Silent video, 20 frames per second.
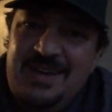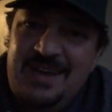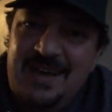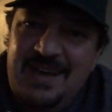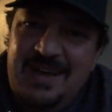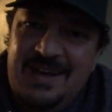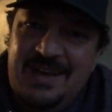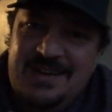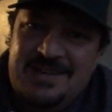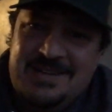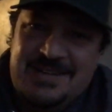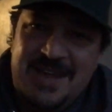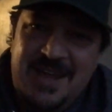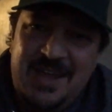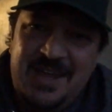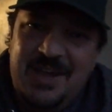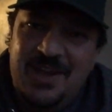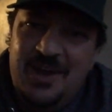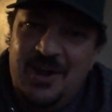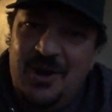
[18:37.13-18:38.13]
Uh,
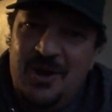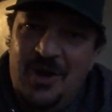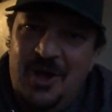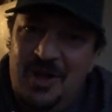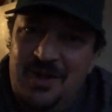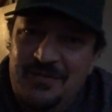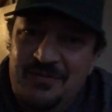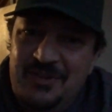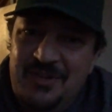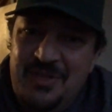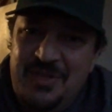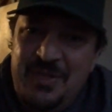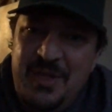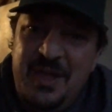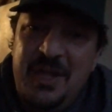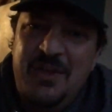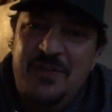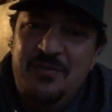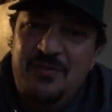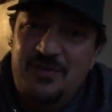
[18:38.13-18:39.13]
take care, all of you.
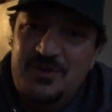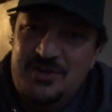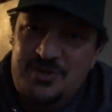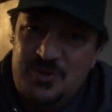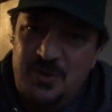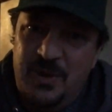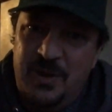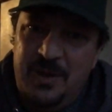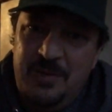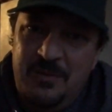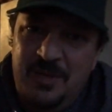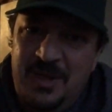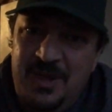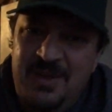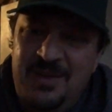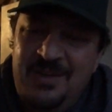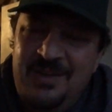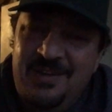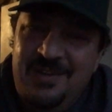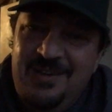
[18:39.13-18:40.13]
Thank you for joining
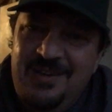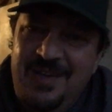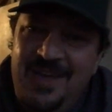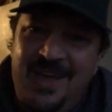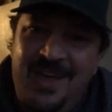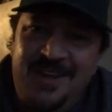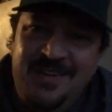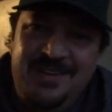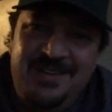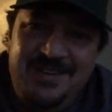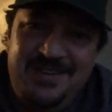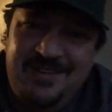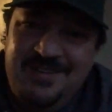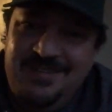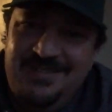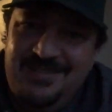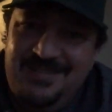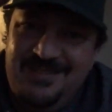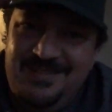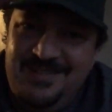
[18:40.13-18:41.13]
me, and
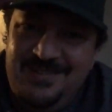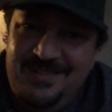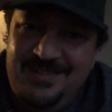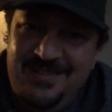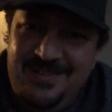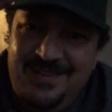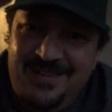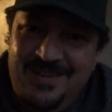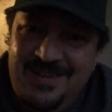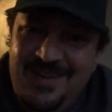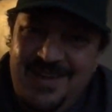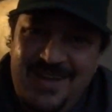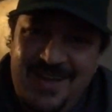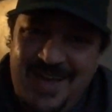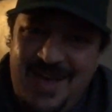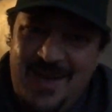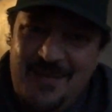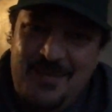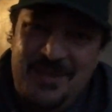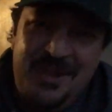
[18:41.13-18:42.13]

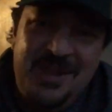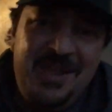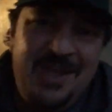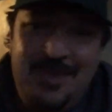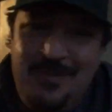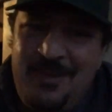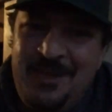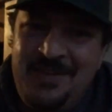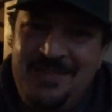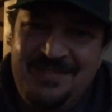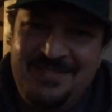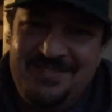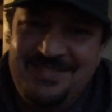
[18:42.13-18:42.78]
Happy gaming.